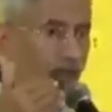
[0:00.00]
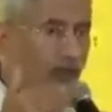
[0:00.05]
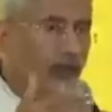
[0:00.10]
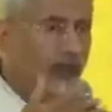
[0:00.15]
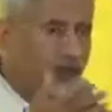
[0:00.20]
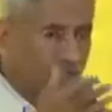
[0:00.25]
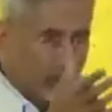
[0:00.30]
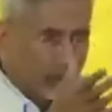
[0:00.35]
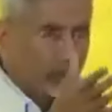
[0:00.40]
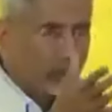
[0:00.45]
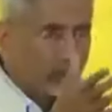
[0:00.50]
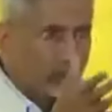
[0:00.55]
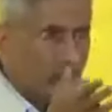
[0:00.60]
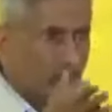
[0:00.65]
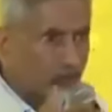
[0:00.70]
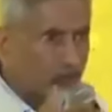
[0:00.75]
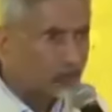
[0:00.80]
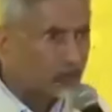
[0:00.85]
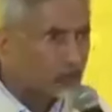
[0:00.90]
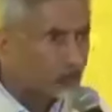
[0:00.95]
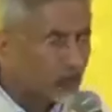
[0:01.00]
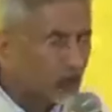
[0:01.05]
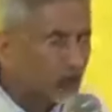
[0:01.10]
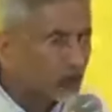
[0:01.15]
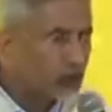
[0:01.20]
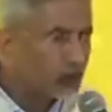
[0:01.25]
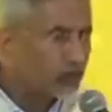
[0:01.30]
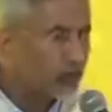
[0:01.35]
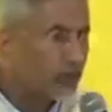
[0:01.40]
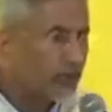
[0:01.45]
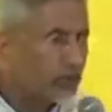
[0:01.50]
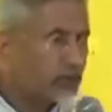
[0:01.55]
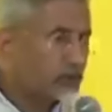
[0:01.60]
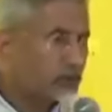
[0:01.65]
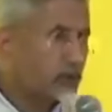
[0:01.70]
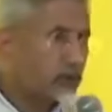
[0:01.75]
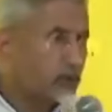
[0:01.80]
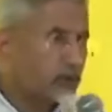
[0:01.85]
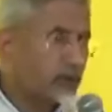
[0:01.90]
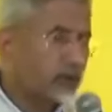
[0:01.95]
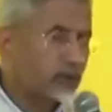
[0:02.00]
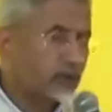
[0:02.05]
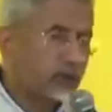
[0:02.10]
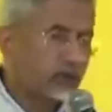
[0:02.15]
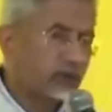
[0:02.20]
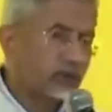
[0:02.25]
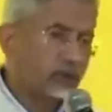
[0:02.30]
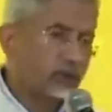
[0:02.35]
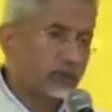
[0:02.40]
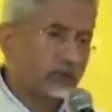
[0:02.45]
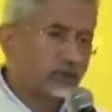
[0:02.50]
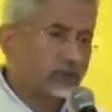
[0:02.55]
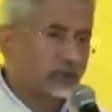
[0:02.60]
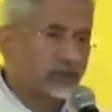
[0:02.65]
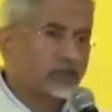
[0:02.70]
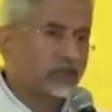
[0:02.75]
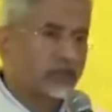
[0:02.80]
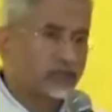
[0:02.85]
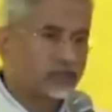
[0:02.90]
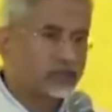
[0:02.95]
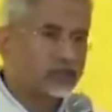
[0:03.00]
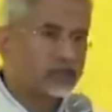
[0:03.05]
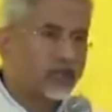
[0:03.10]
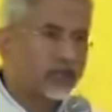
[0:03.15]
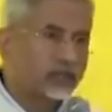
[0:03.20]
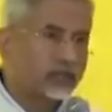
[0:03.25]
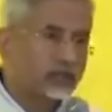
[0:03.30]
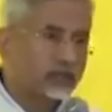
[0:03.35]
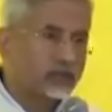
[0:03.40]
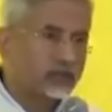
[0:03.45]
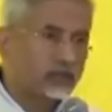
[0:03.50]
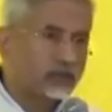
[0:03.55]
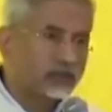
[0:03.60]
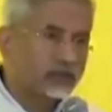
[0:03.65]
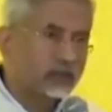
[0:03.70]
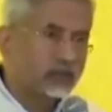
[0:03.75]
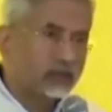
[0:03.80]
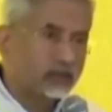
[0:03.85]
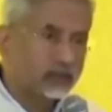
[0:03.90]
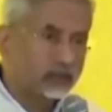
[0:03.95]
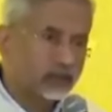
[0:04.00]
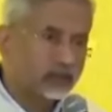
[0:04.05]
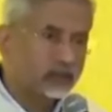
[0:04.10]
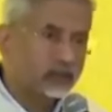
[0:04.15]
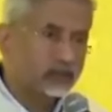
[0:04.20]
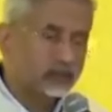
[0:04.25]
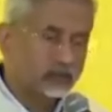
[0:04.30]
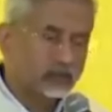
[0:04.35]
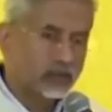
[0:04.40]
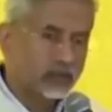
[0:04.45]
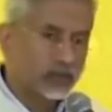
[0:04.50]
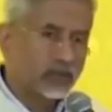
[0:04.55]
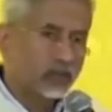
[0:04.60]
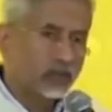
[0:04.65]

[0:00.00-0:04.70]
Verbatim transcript: I mean, you, you spoke about uh, the Israel uh, issue.